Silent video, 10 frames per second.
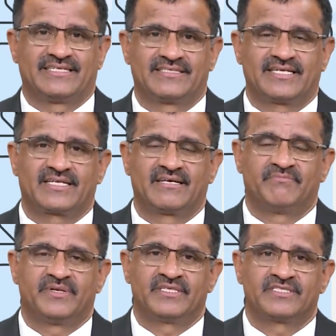
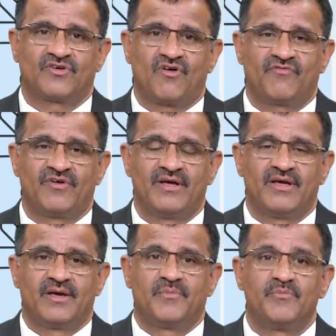circumference of
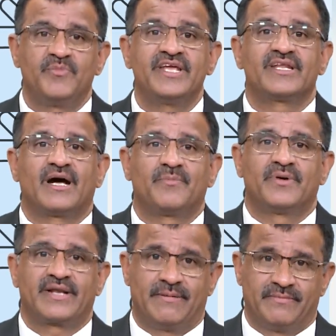mid
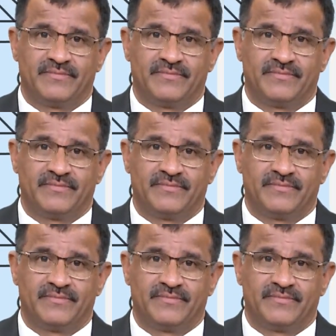upper arm.